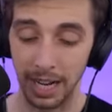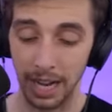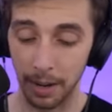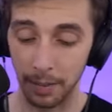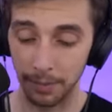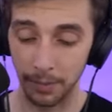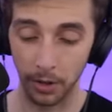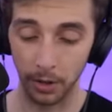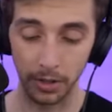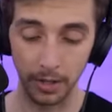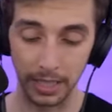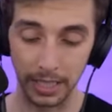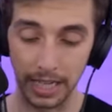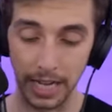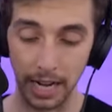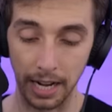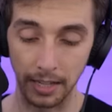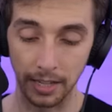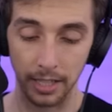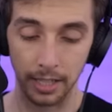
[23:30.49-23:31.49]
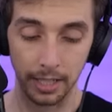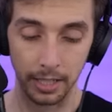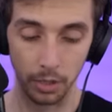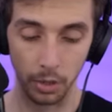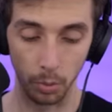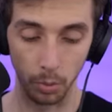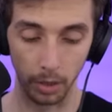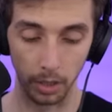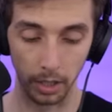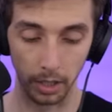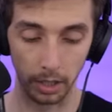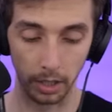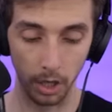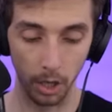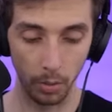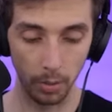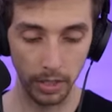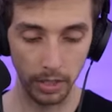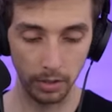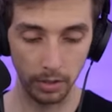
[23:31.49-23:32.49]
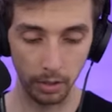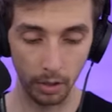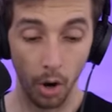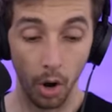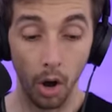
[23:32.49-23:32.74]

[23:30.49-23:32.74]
I'm not going to get it. So we're going to go into...